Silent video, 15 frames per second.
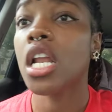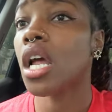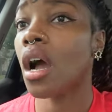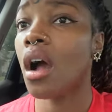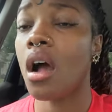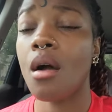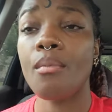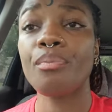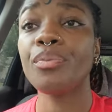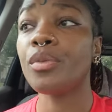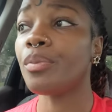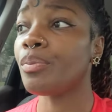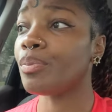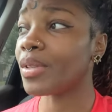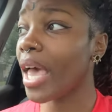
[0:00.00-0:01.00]
um
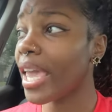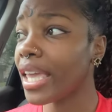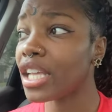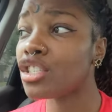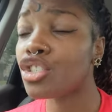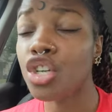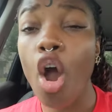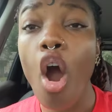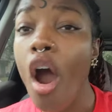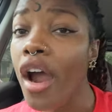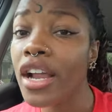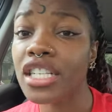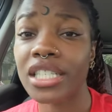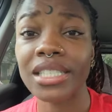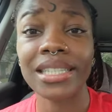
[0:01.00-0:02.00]
taking
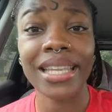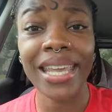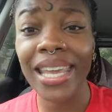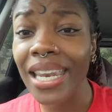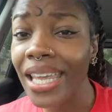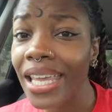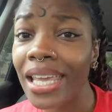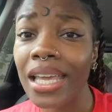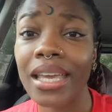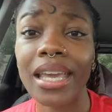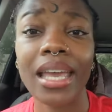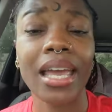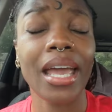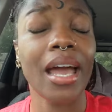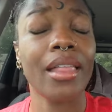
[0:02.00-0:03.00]
charge and leading
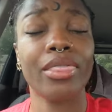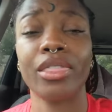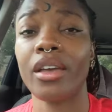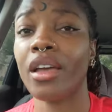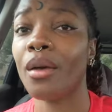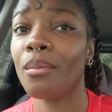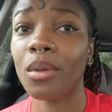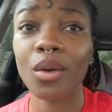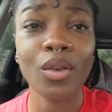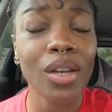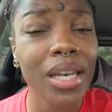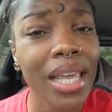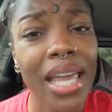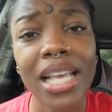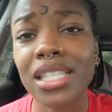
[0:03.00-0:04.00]
the
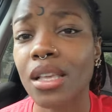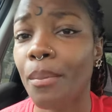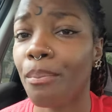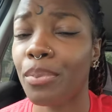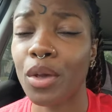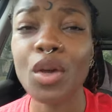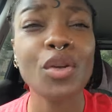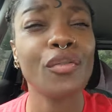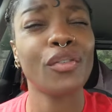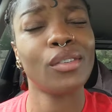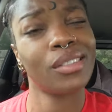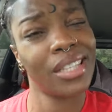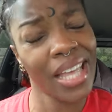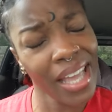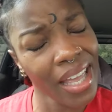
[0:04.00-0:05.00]
community is a
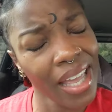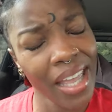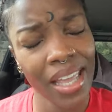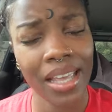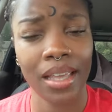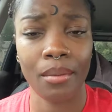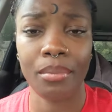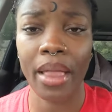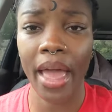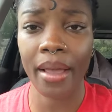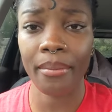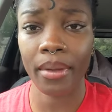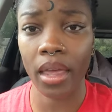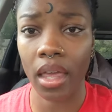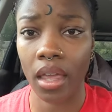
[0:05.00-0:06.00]
beautiful thing
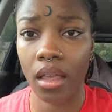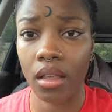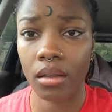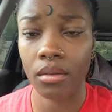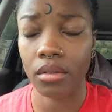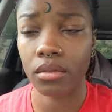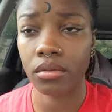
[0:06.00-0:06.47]
black man